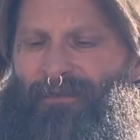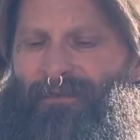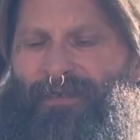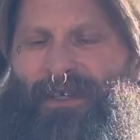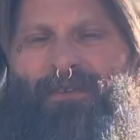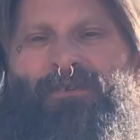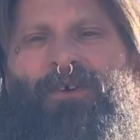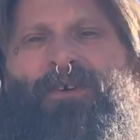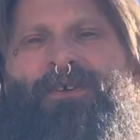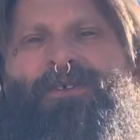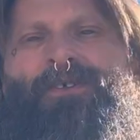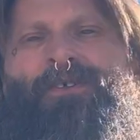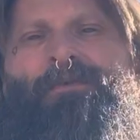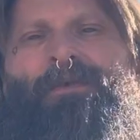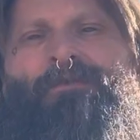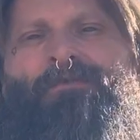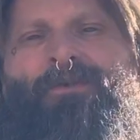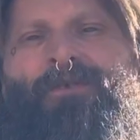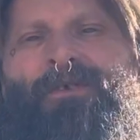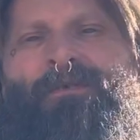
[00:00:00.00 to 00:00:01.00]
I've always just
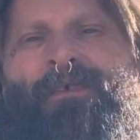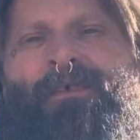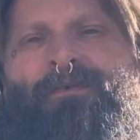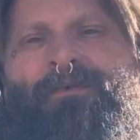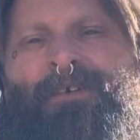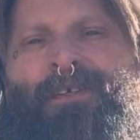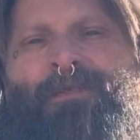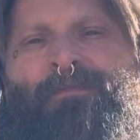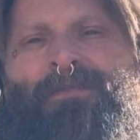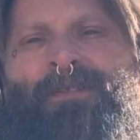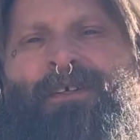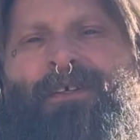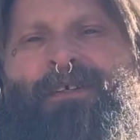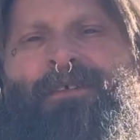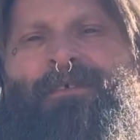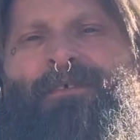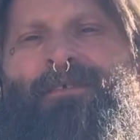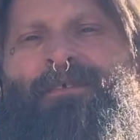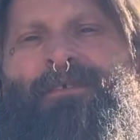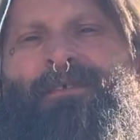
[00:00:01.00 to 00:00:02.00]
been more of a fixed blade
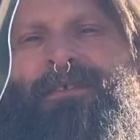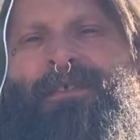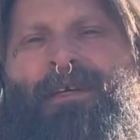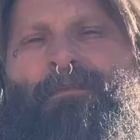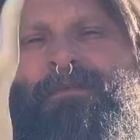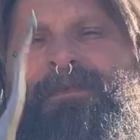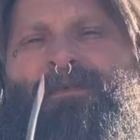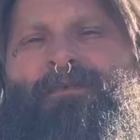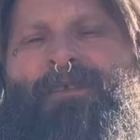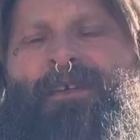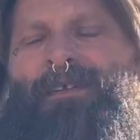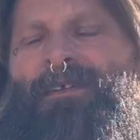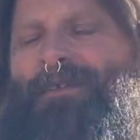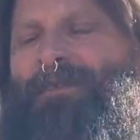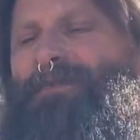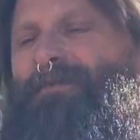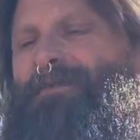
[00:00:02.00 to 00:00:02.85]
type of fella.